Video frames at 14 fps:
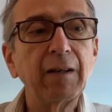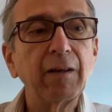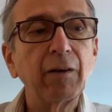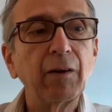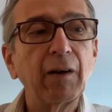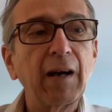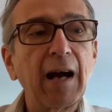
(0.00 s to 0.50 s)

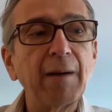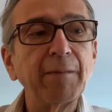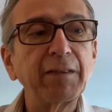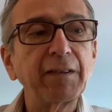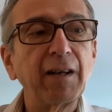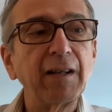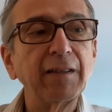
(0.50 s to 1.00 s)
or
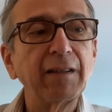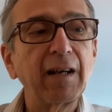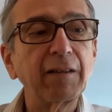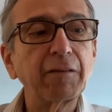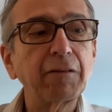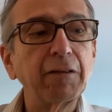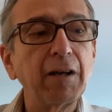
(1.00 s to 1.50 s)

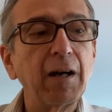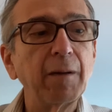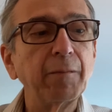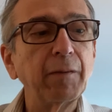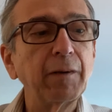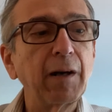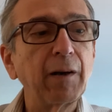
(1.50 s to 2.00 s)

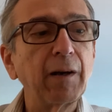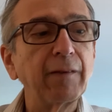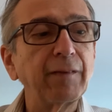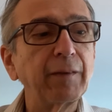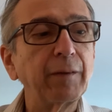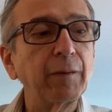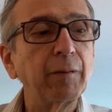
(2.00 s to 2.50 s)
Amazon.com,
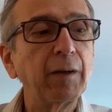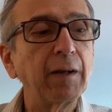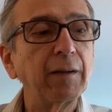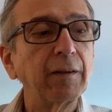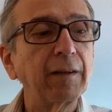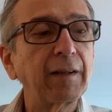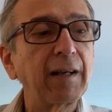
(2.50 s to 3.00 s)
however you want to
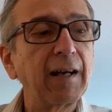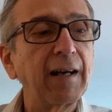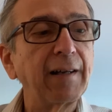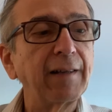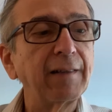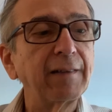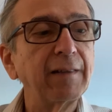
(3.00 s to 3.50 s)
look at
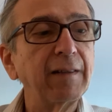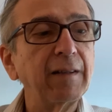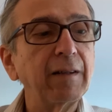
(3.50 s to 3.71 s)
it,